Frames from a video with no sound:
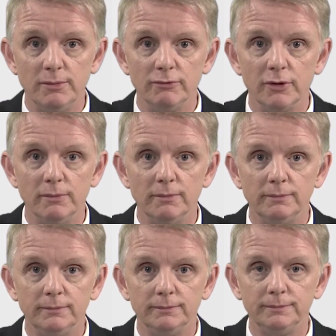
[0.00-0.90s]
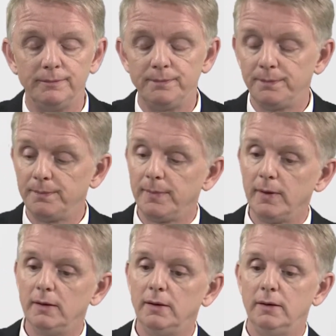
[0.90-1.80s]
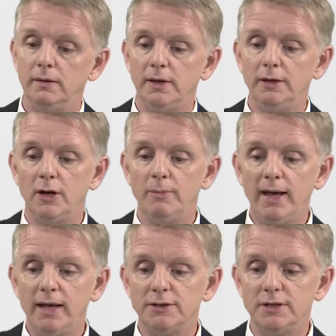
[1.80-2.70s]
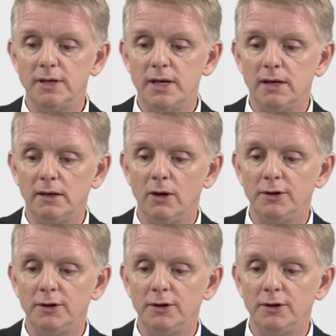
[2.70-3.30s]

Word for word: treatment room. Then go back into the